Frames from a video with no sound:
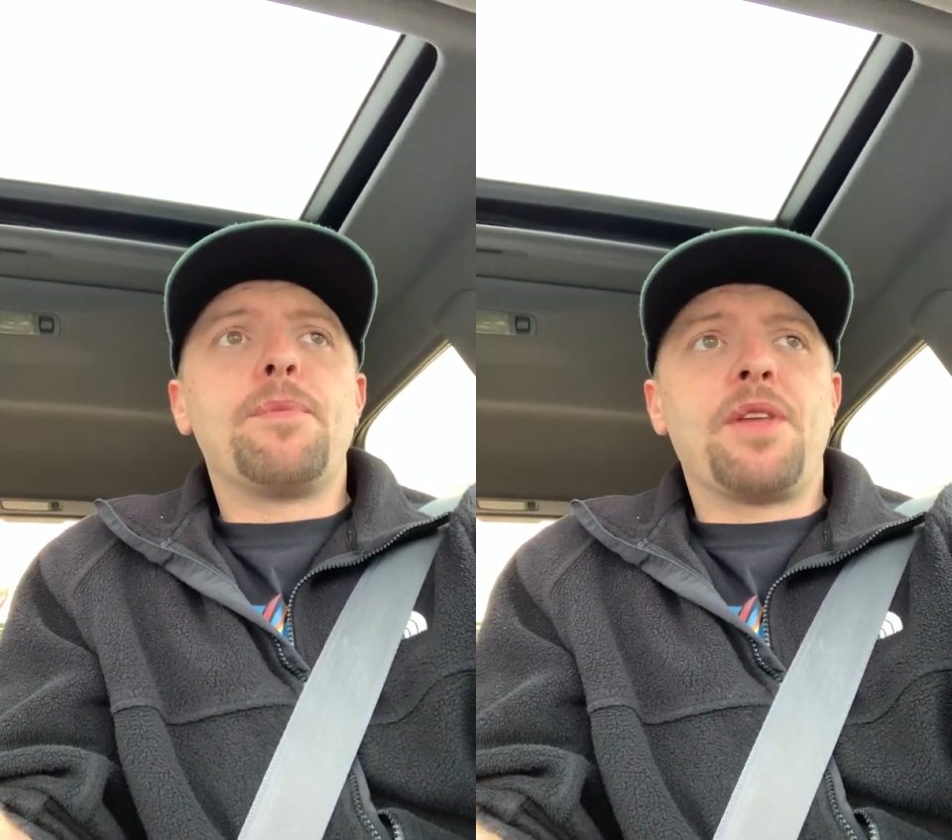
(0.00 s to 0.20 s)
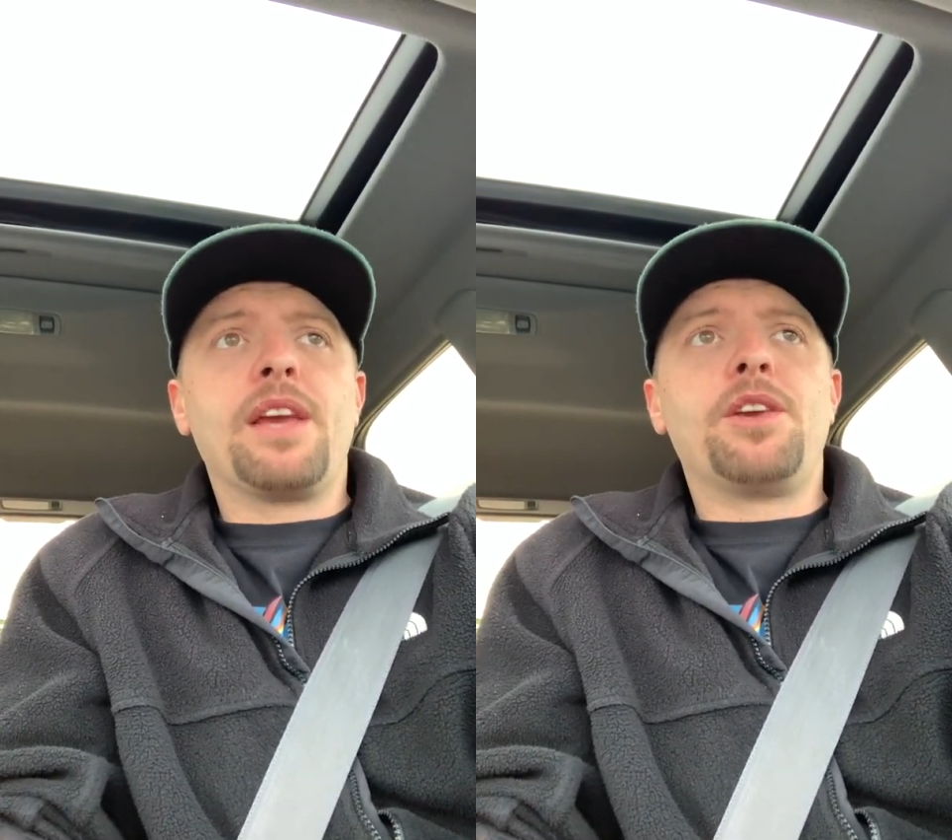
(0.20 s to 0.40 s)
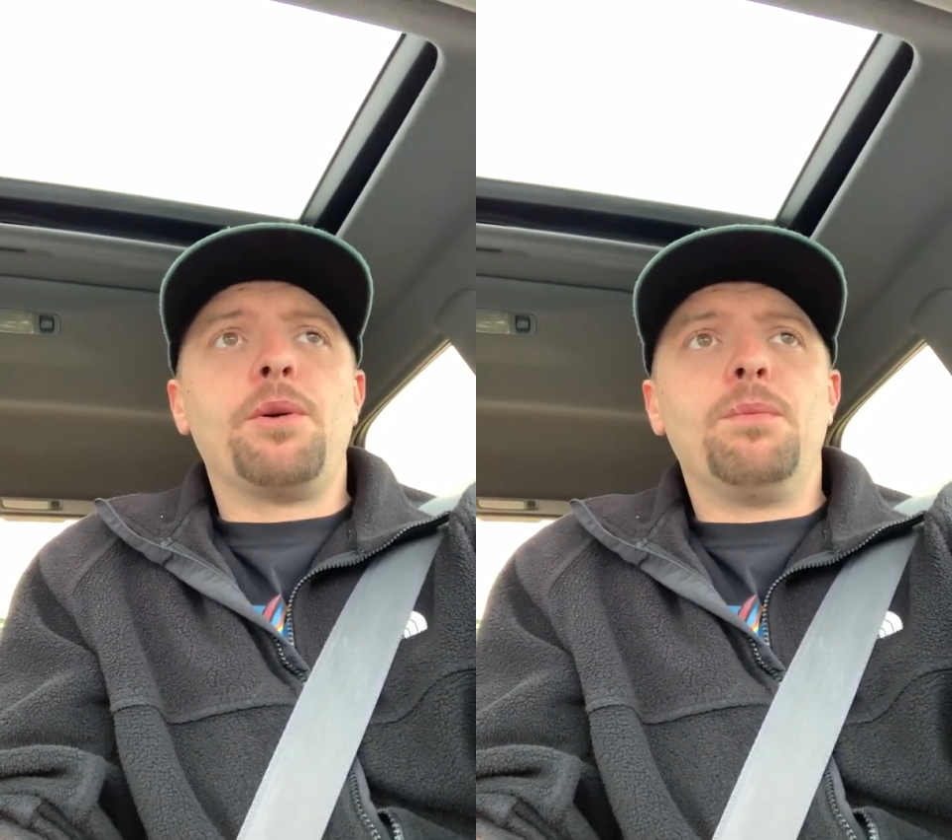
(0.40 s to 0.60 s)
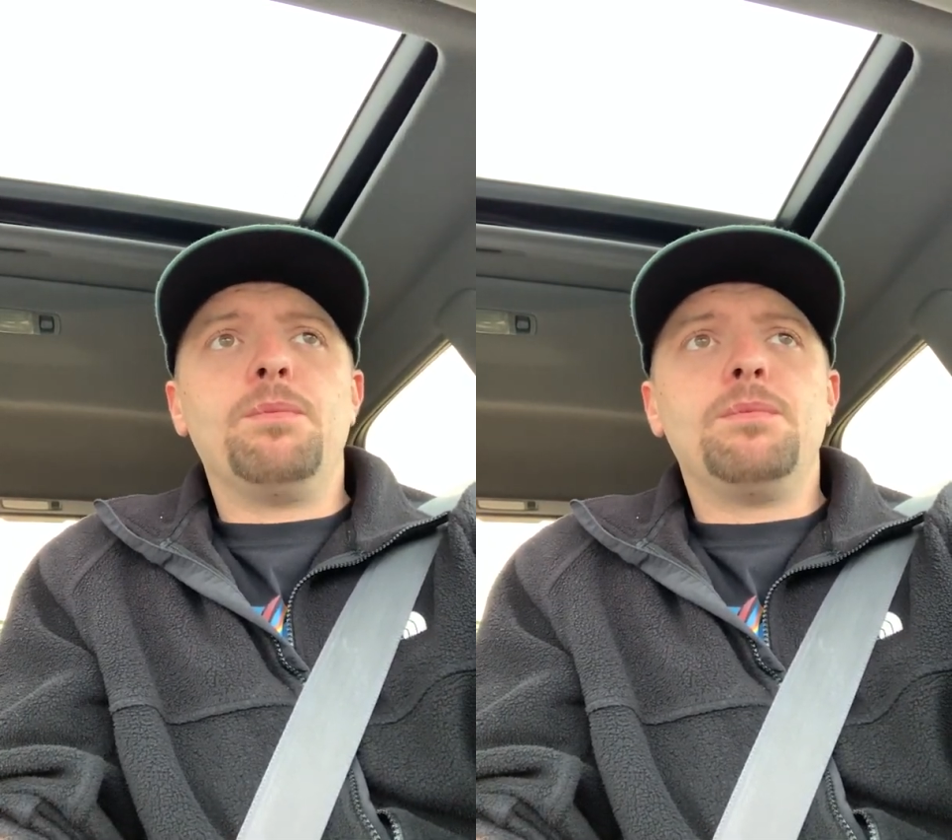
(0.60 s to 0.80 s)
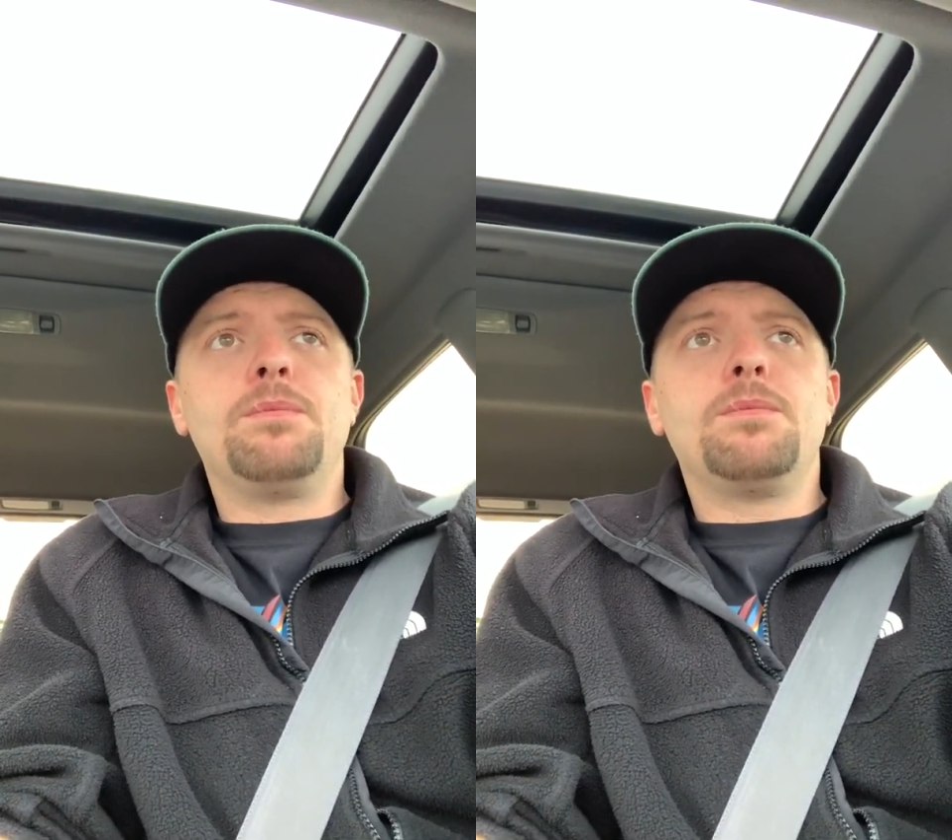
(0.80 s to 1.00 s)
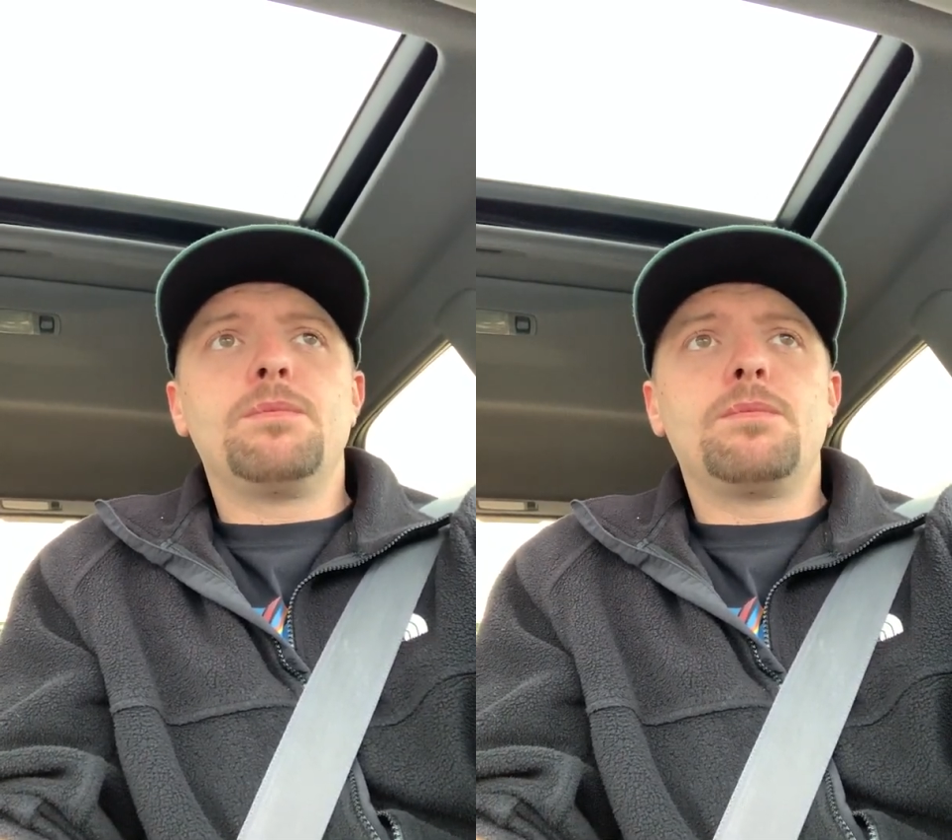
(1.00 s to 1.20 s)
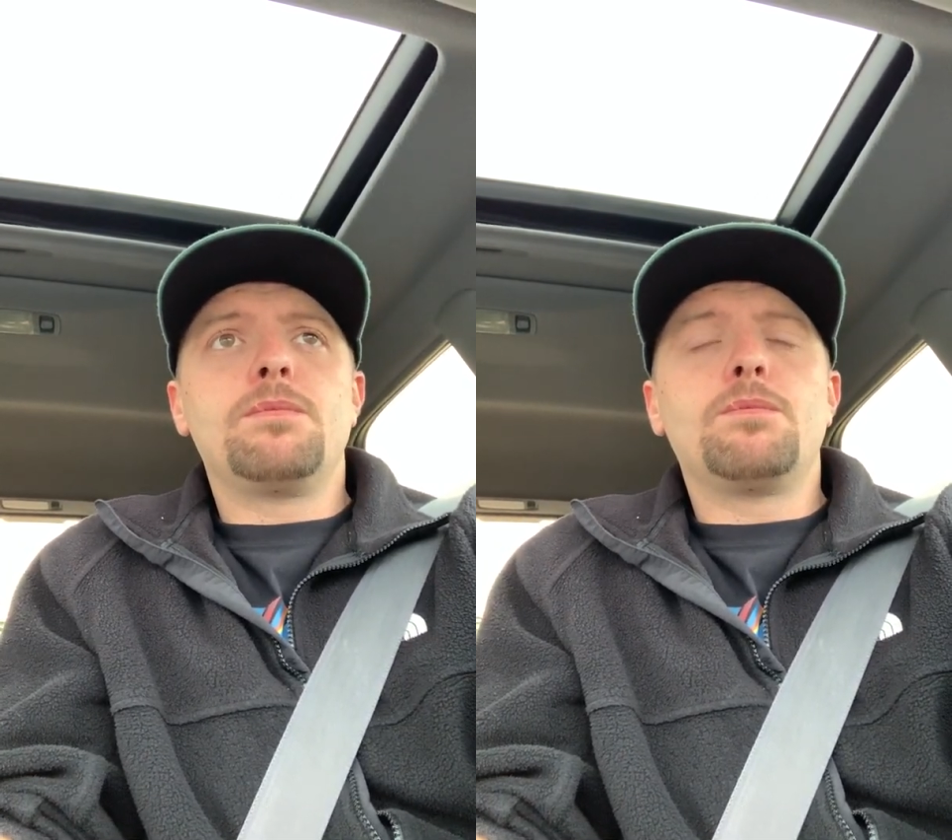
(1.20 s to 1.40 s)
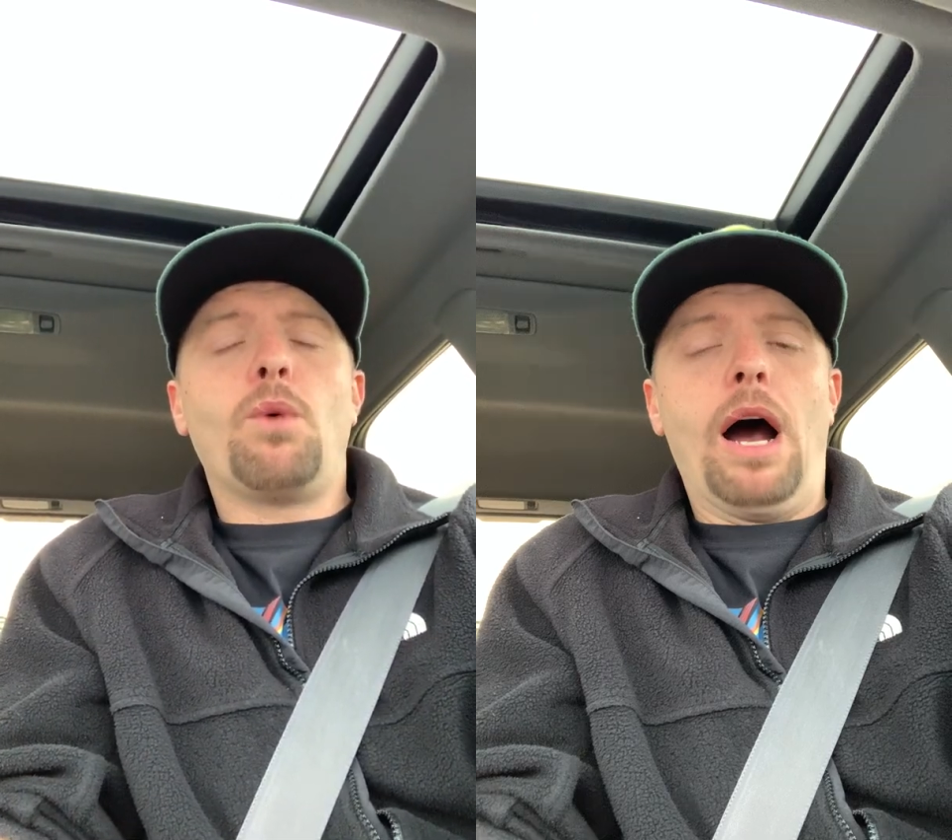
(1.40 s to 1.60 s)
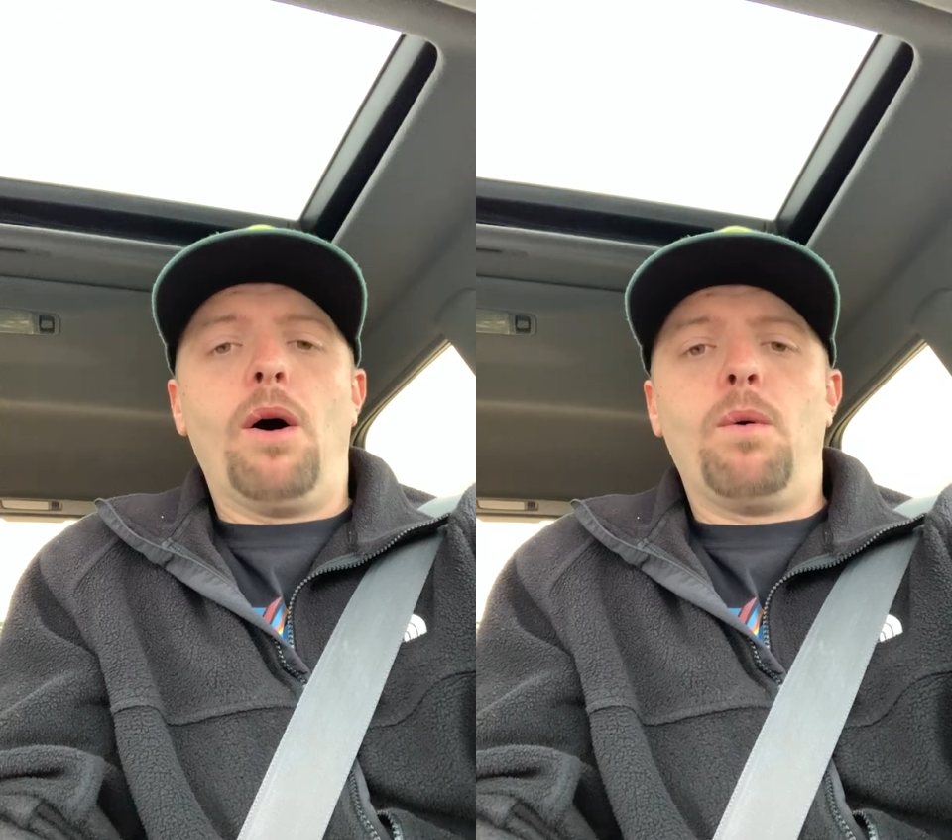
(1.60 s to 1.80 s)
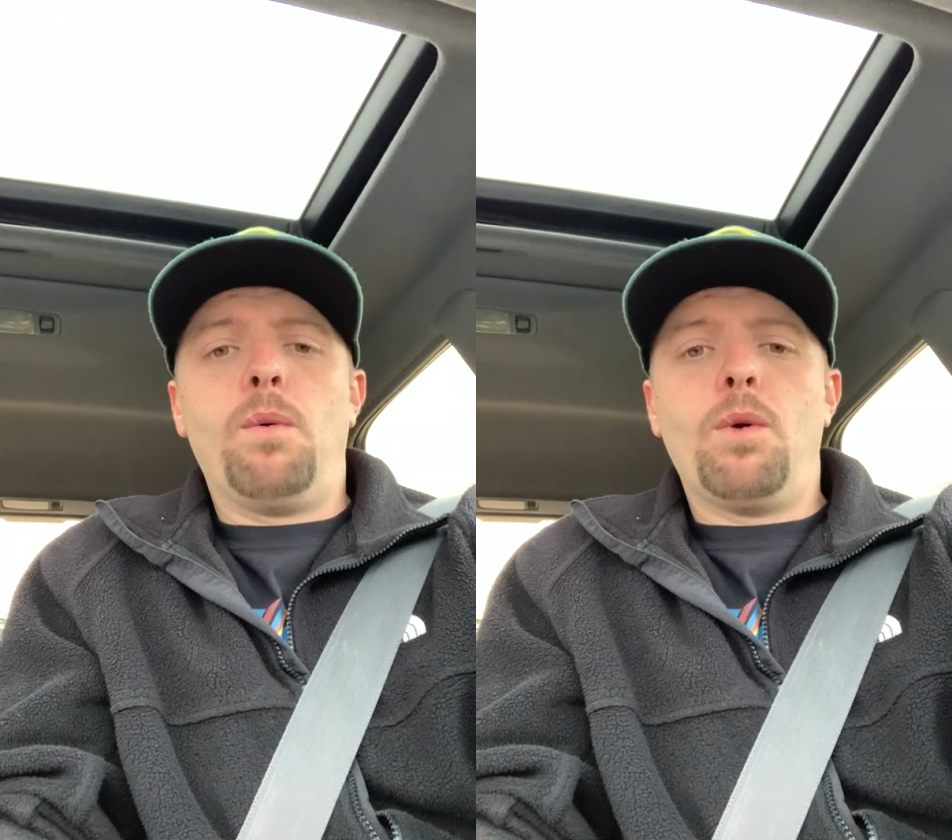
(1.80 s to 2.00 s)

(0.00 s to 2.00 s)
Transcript: Thank you." Wow.